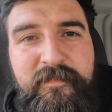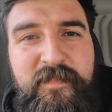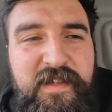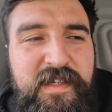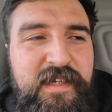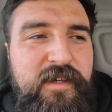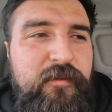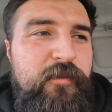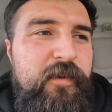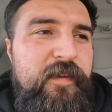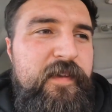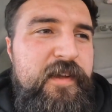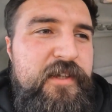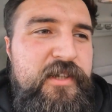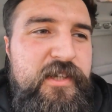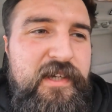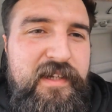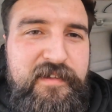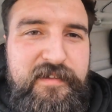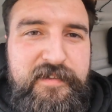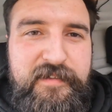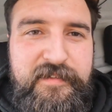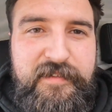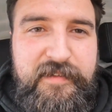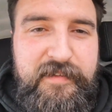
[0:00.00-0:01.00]
Yeah, what are the
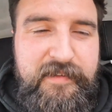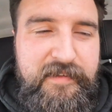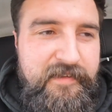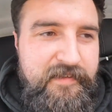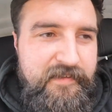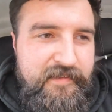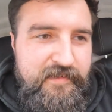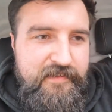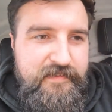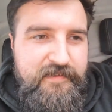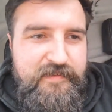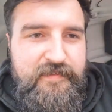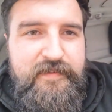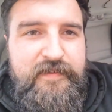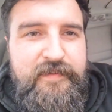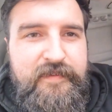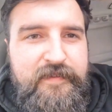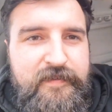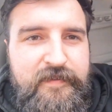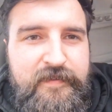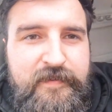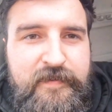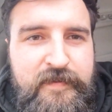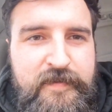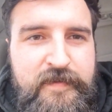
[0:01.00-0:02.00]
chances of that, eh?
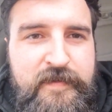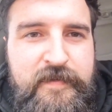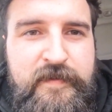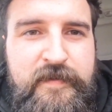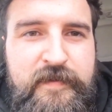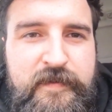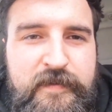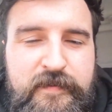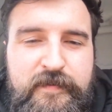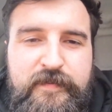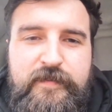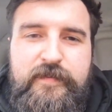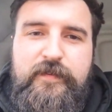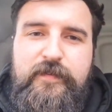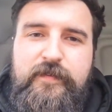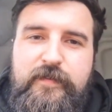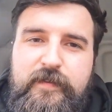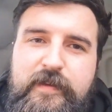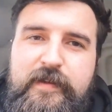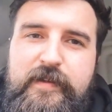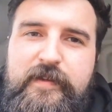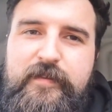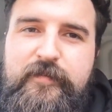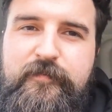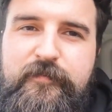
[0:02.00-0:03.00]
So
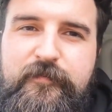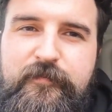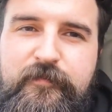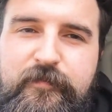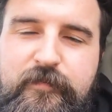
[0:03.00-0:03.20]
then,